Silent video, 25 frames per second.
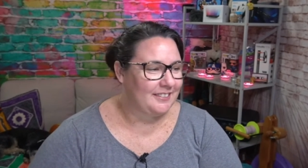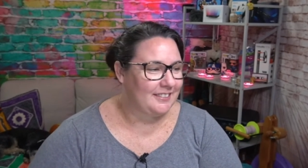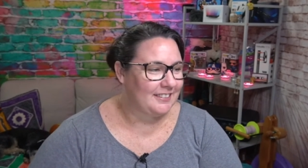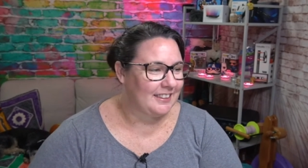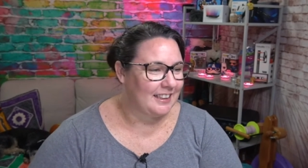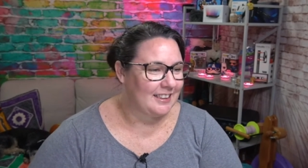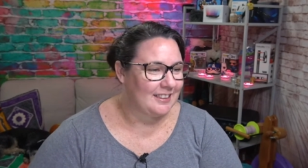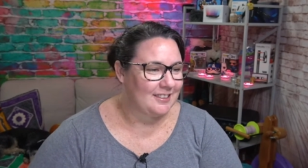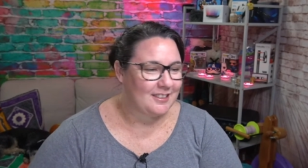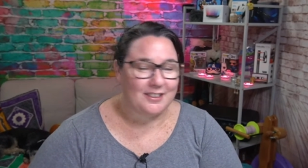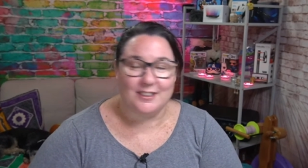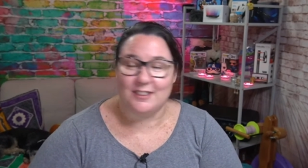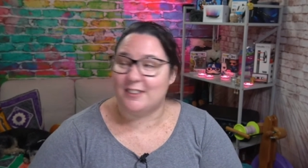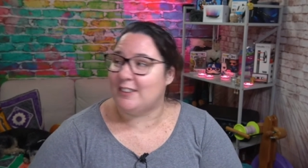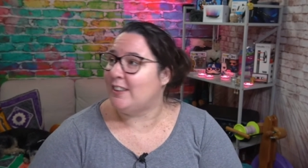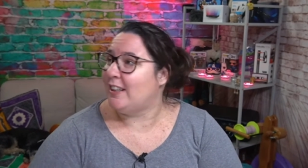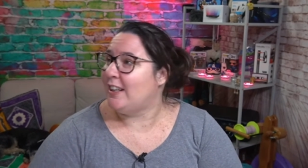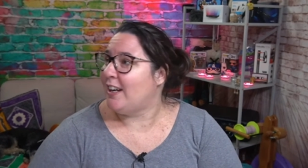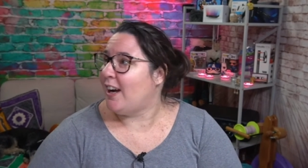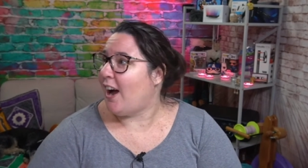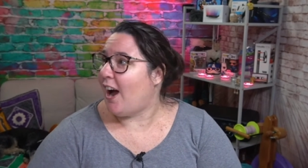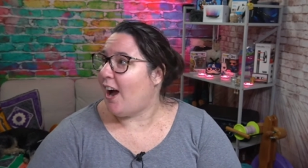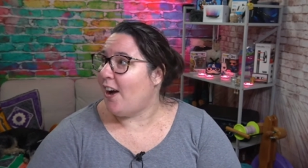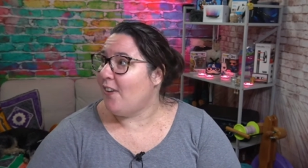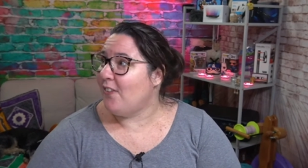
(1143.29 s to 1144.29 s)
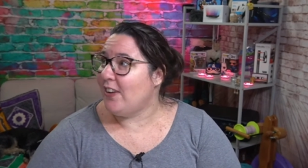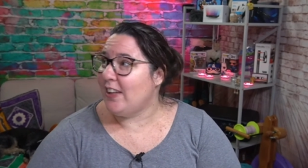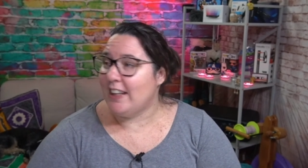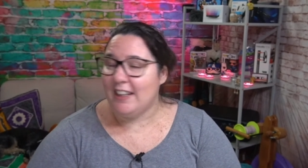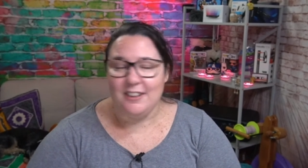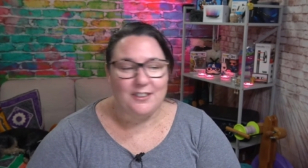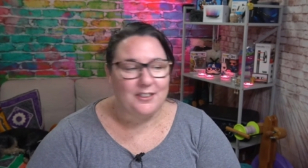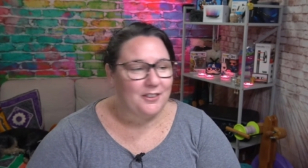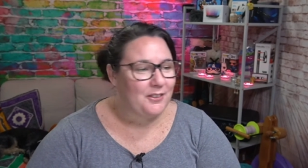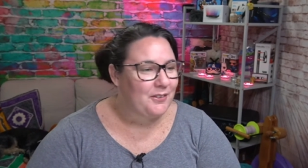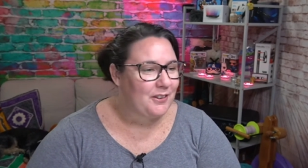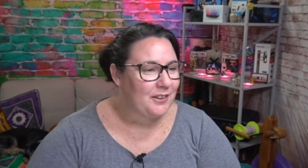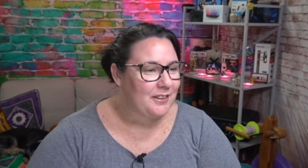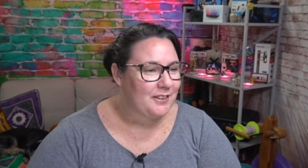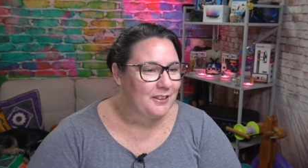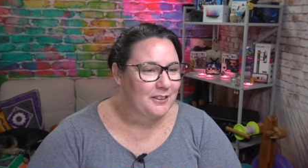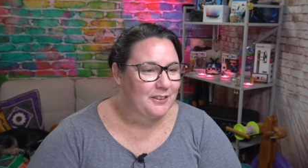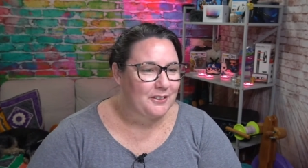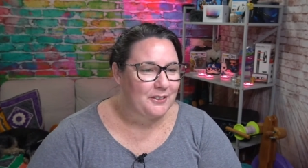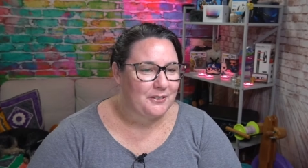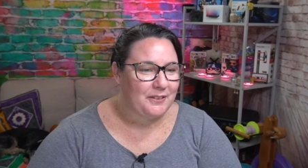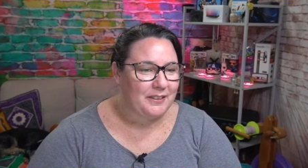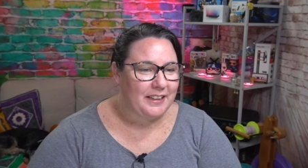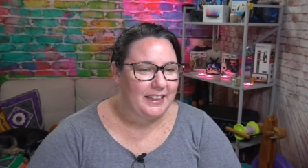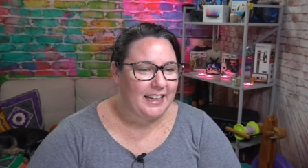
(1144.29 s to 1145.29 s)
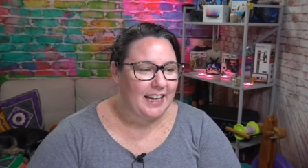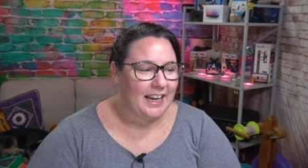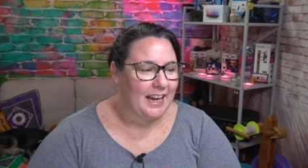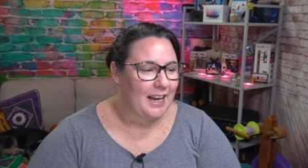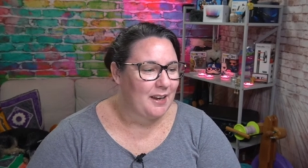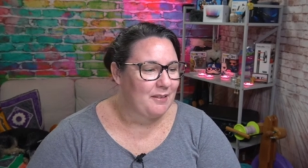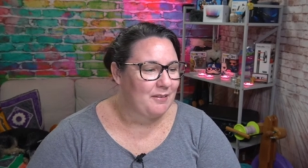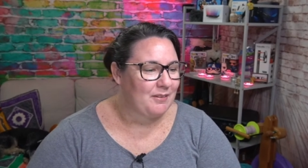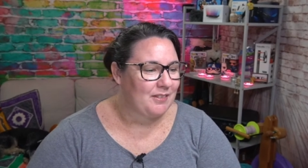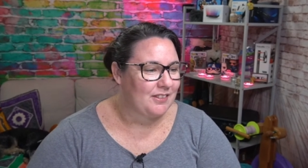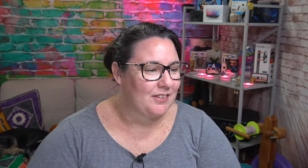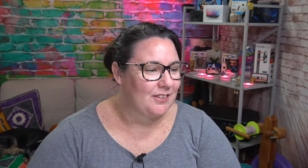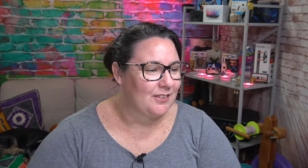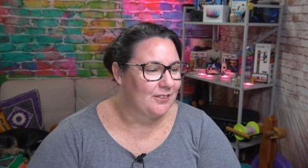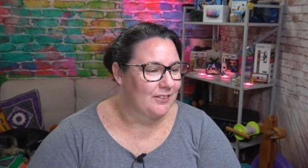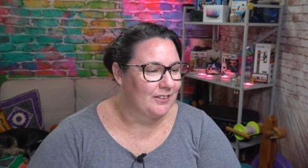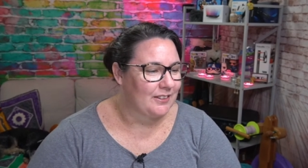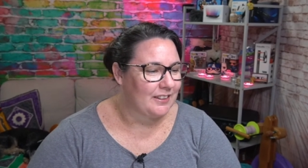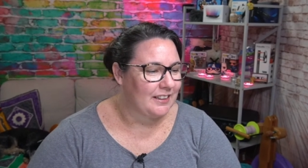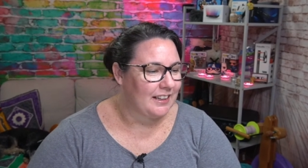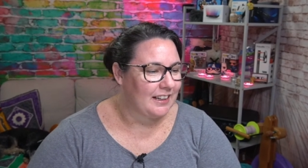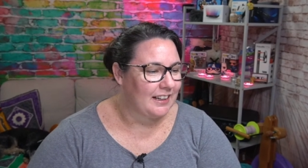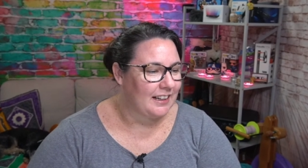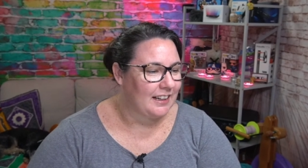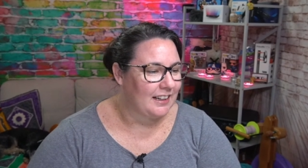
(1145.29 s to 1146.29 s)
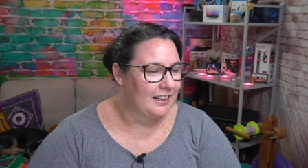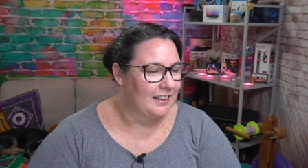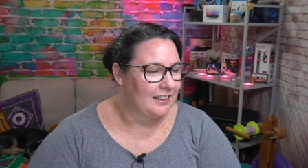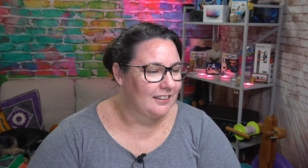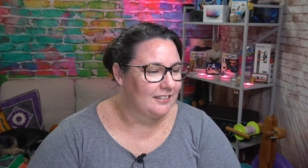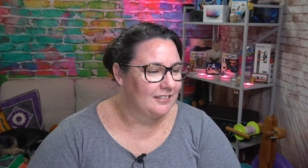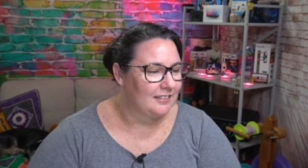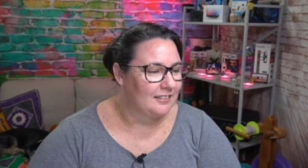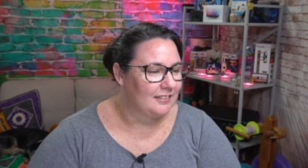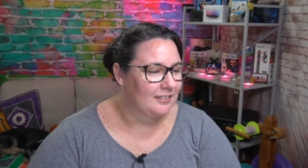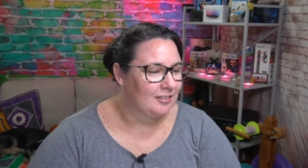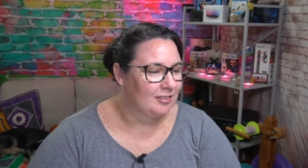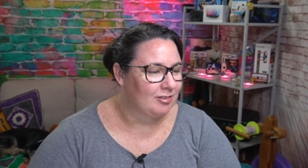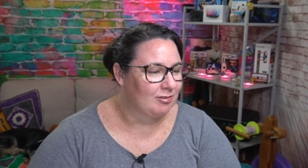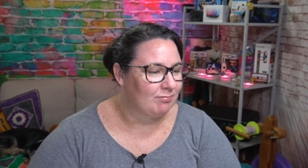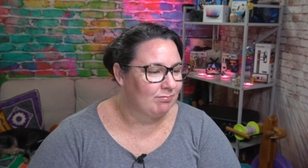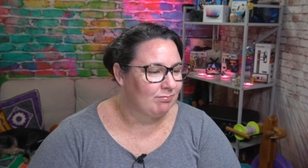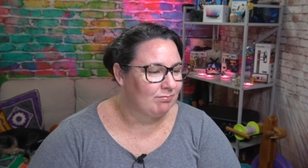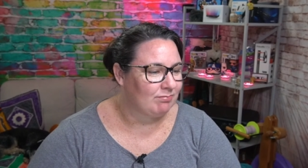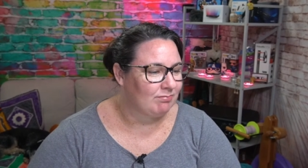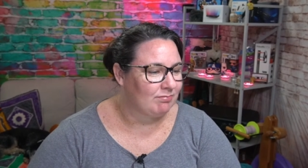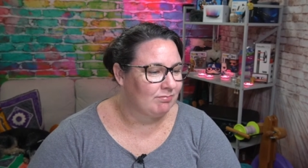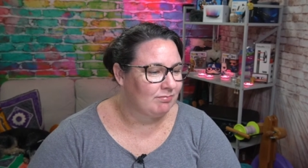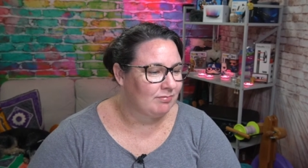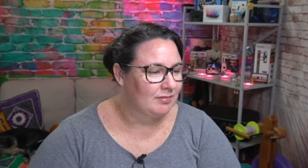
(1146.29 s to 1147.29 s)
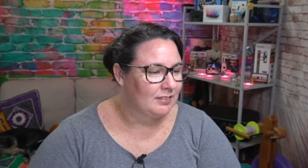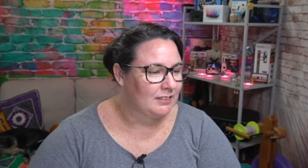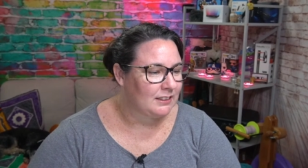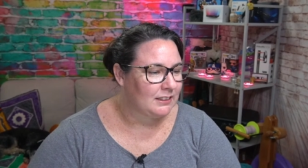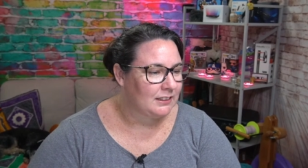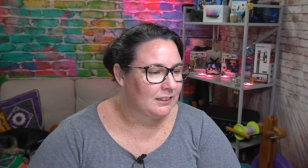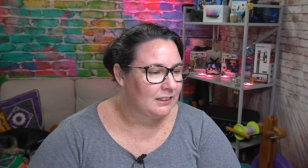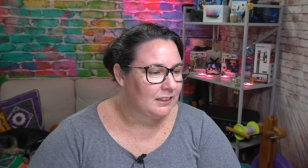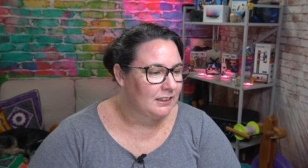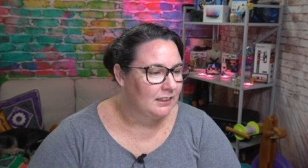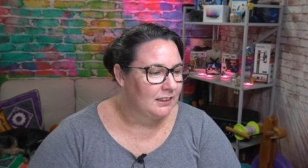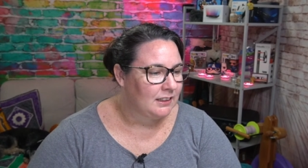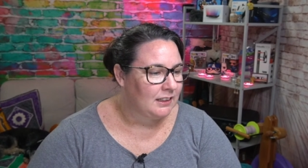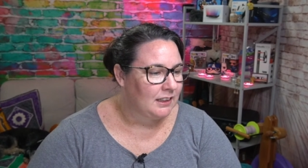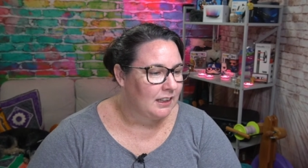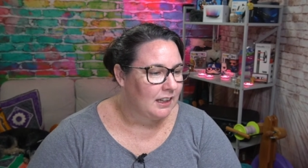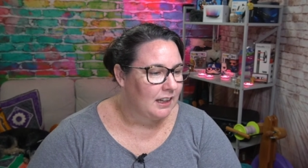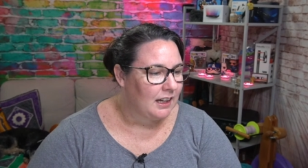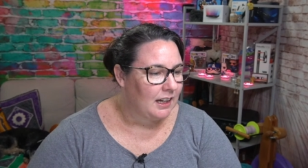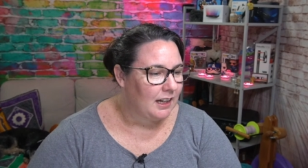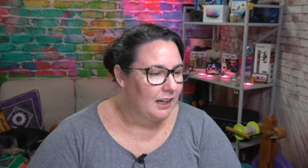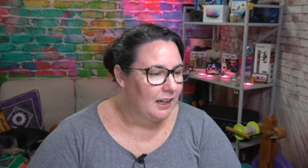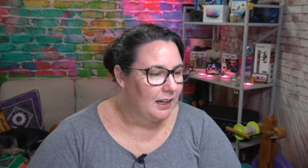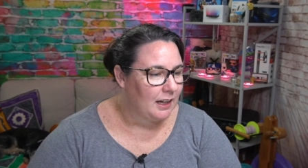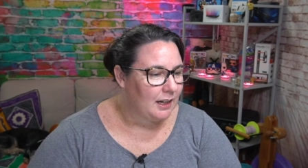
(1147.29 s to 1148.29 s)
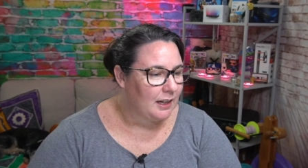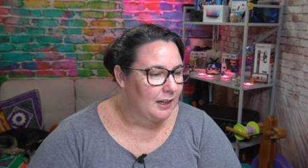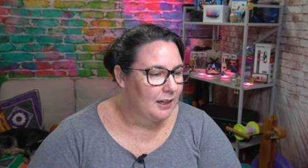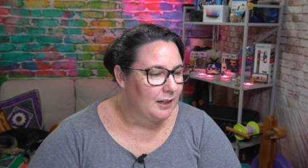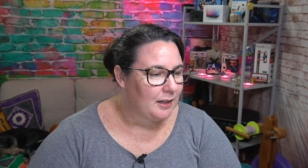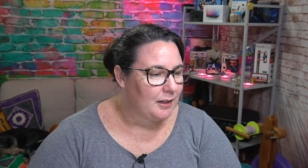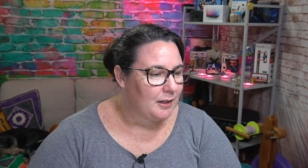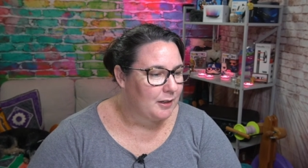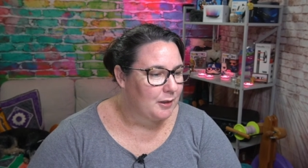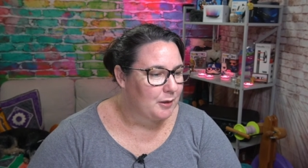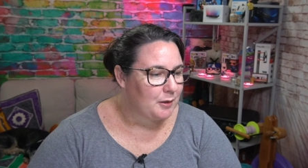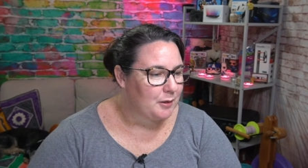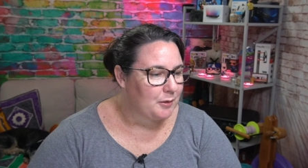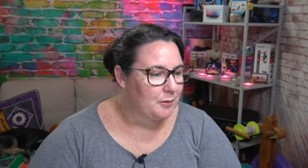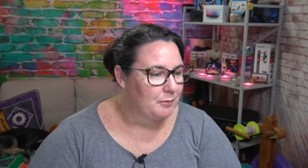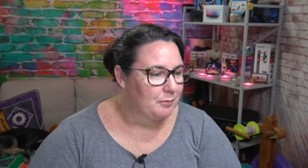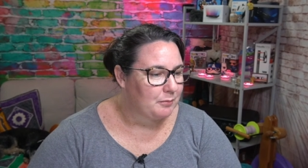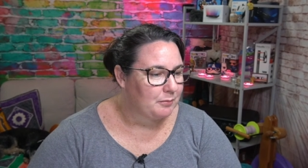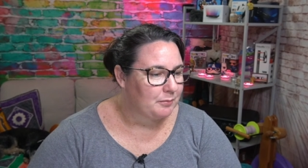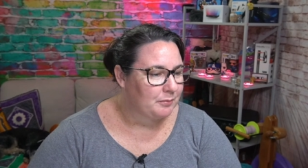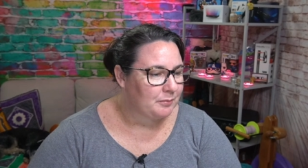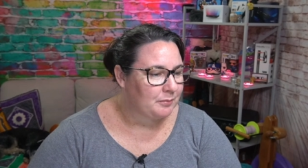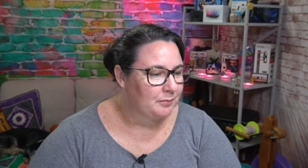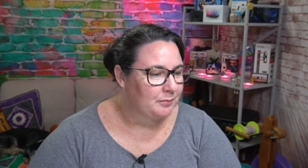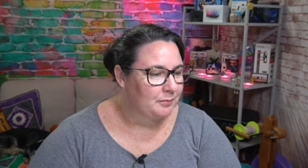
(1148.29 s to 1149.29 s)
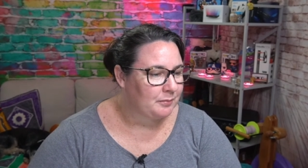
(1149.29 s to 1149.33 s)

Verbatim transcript: That's cool. I really do want the Louis cam sorted out. Um,